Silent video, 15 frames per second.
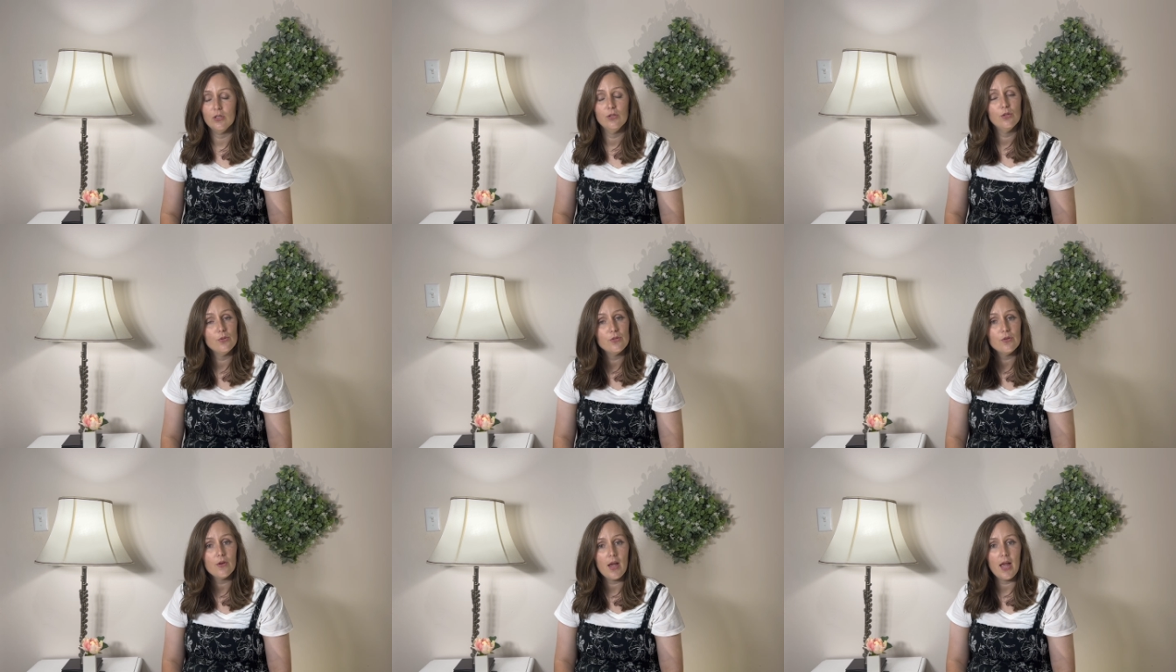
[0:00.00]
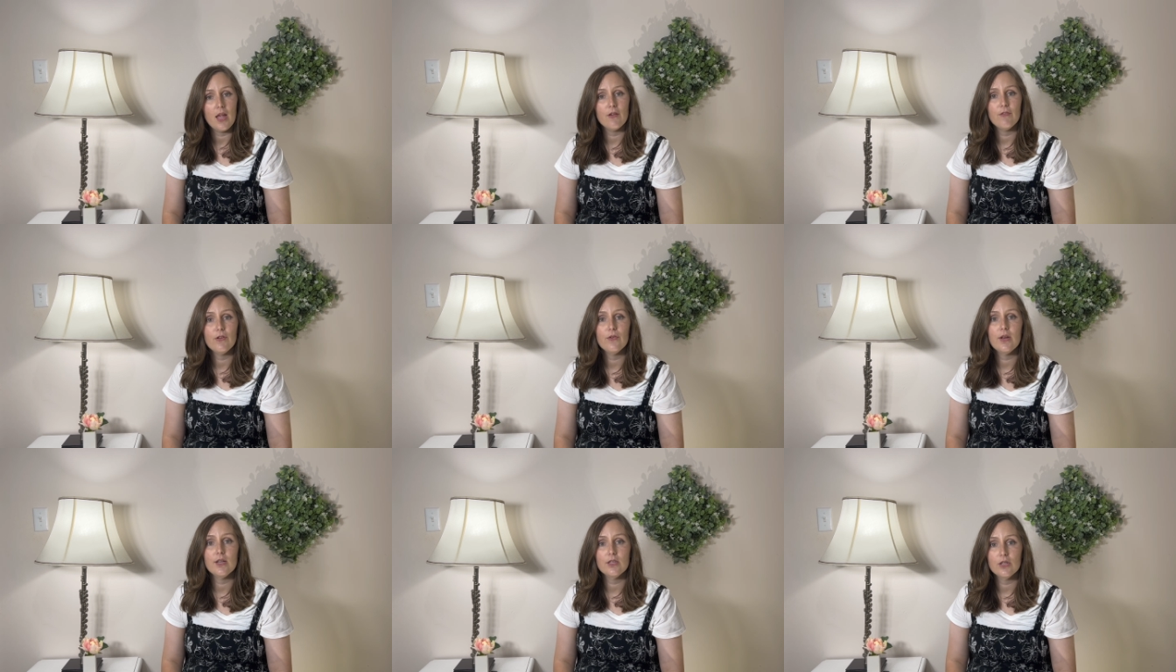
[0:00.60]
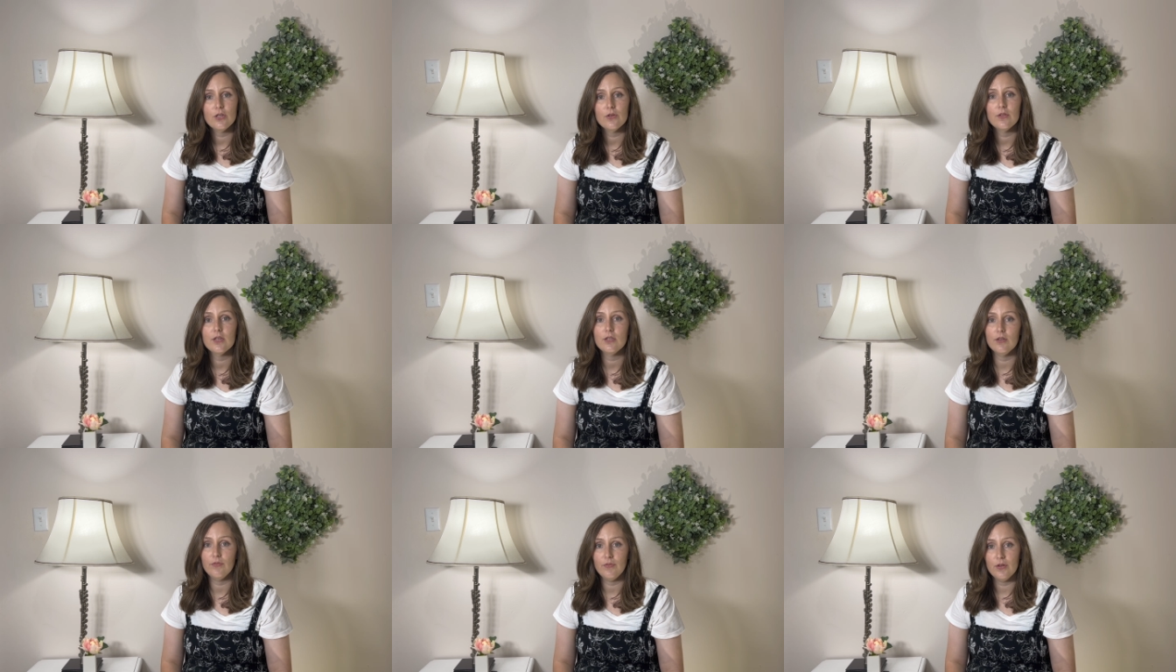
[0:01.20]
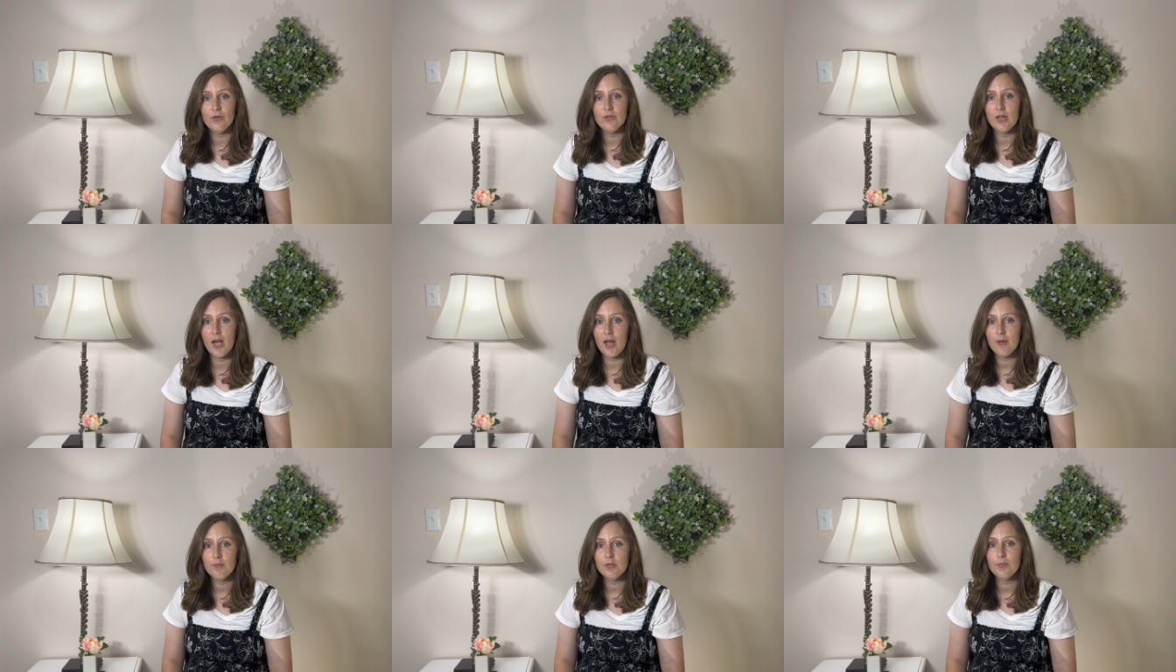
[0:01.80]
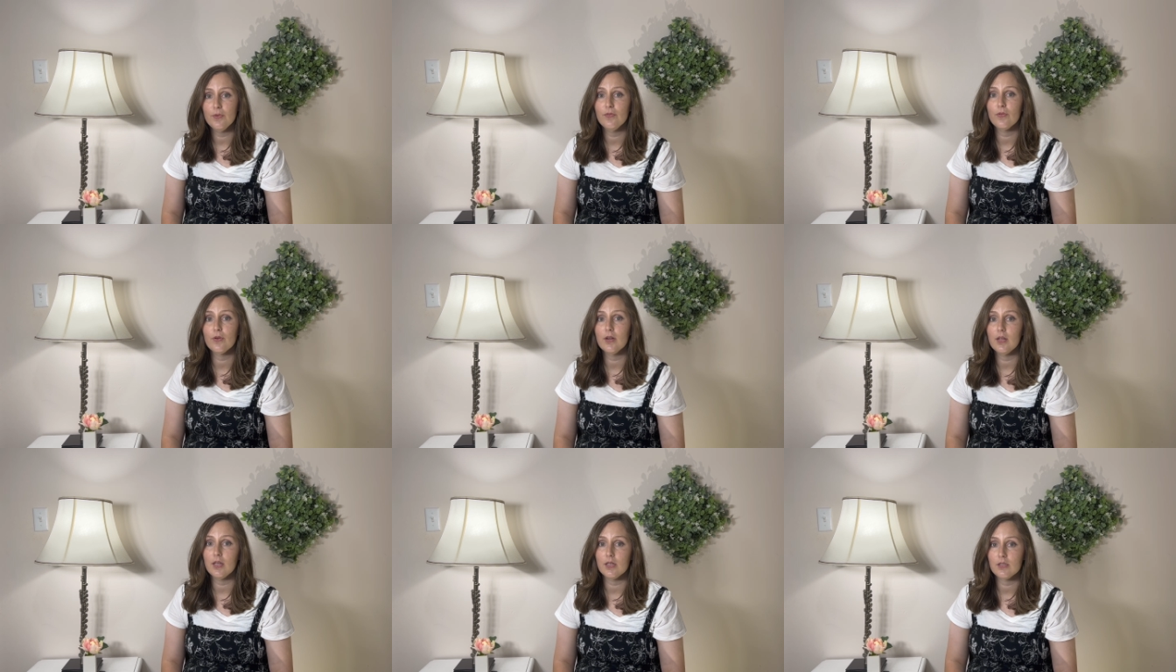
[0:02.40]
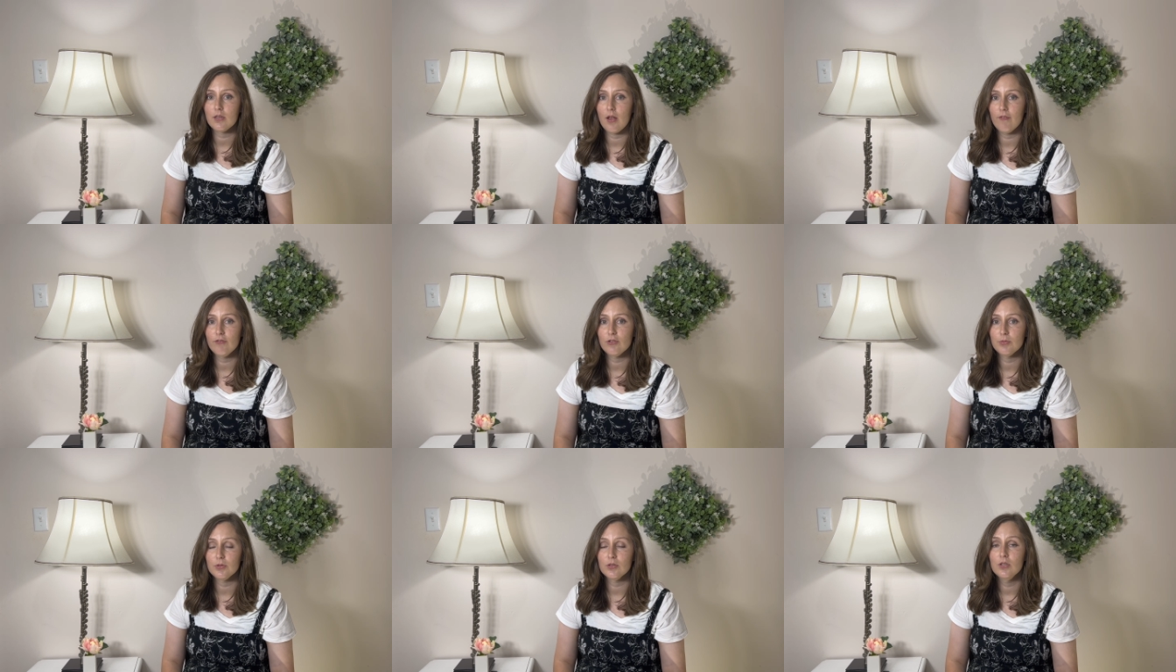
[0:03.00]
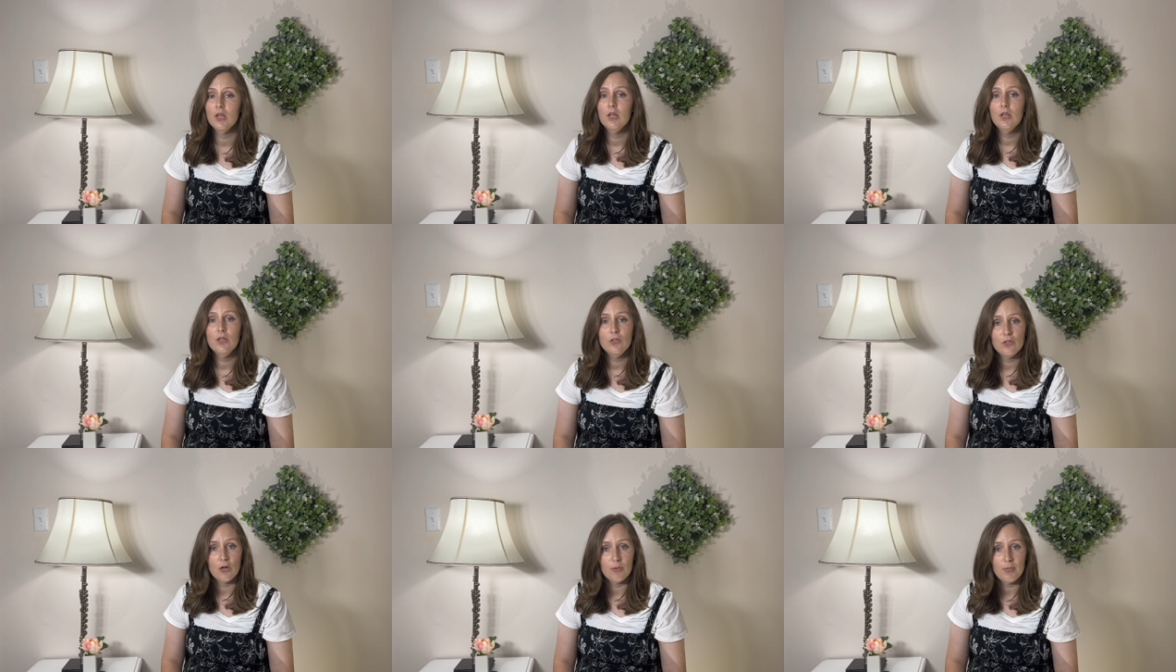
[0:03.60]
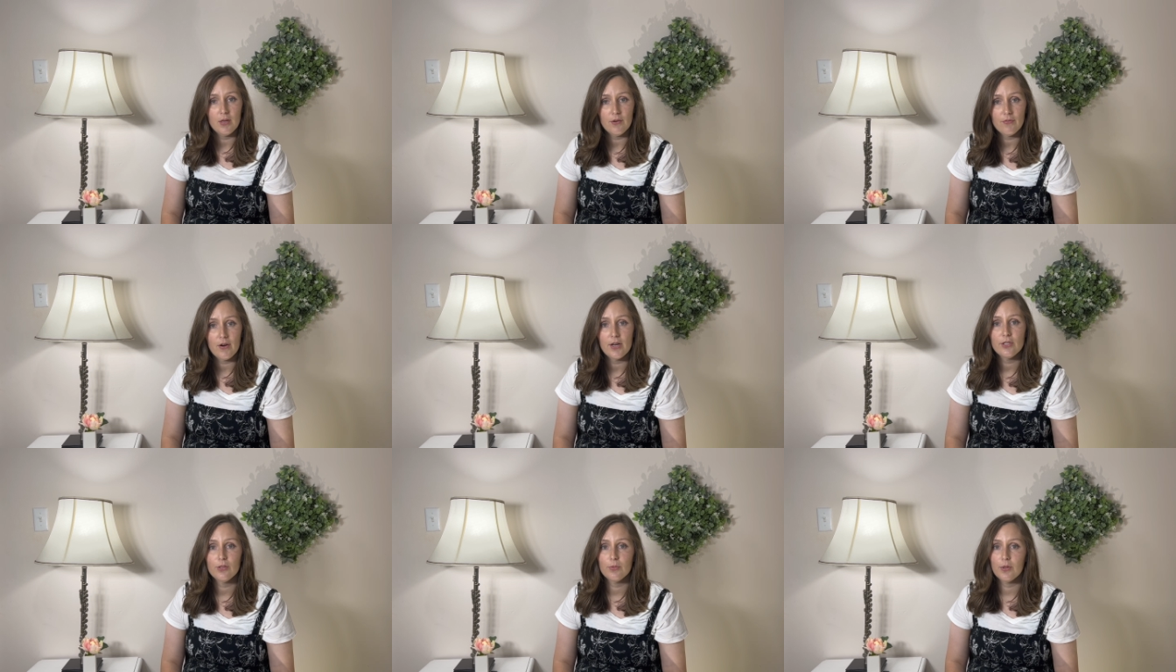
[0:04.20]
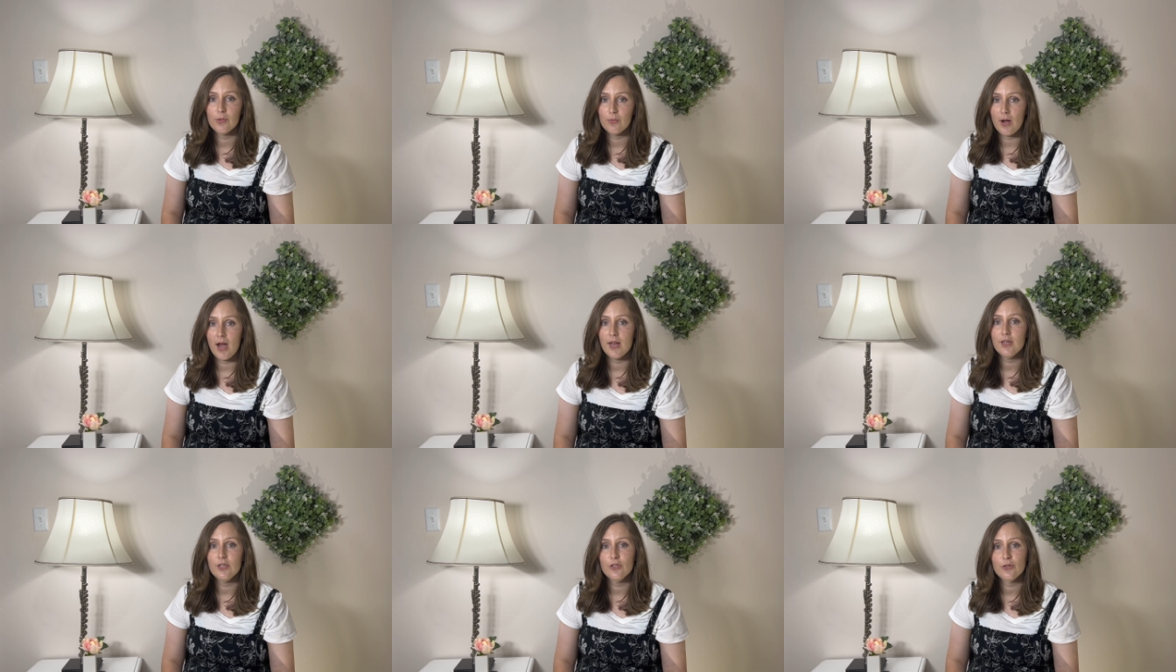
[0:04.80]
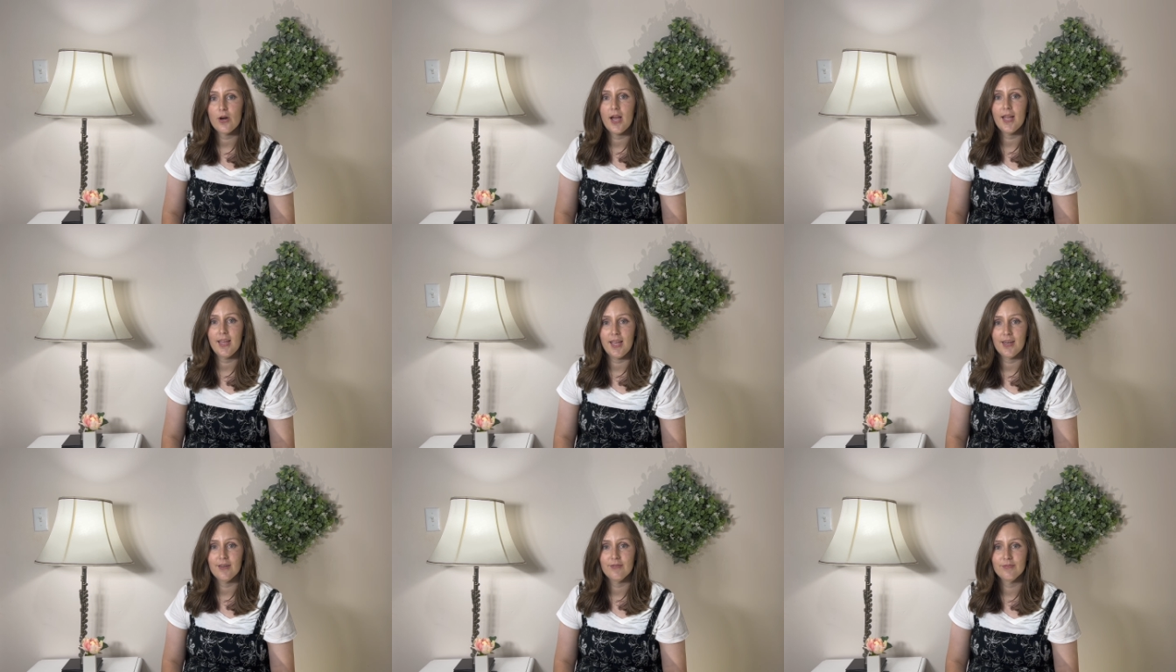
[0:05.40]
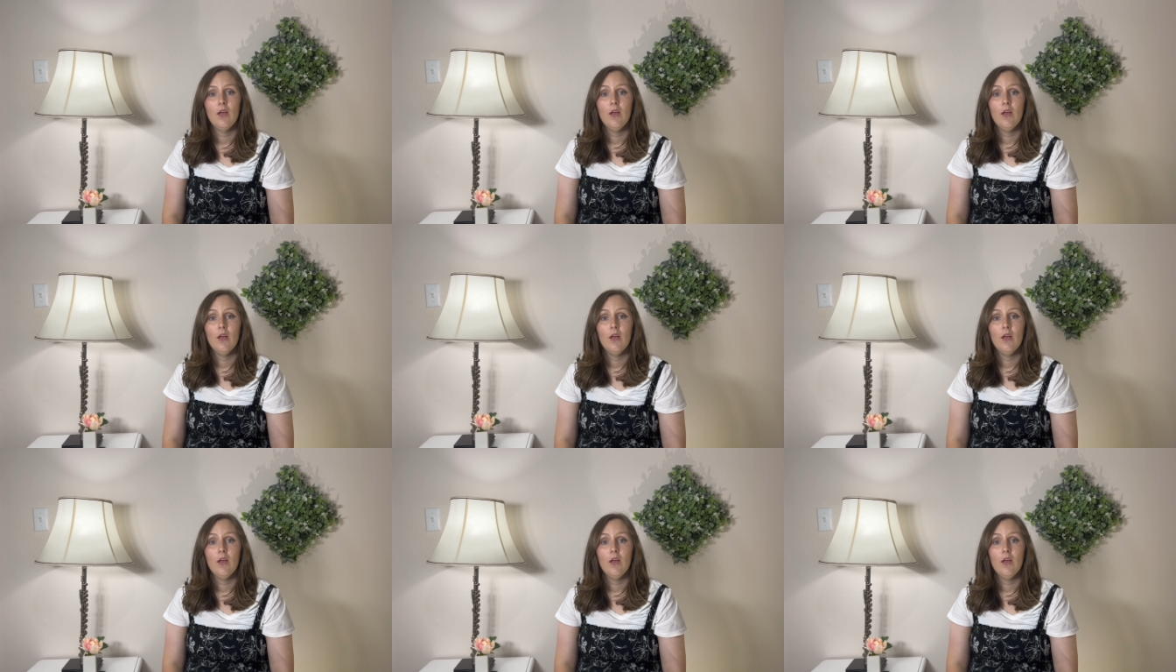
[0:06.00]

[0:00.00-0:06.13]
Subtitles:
So it's okay if you need to do this a few times before it gets comfortable. Don't be afraid to rewind and try again.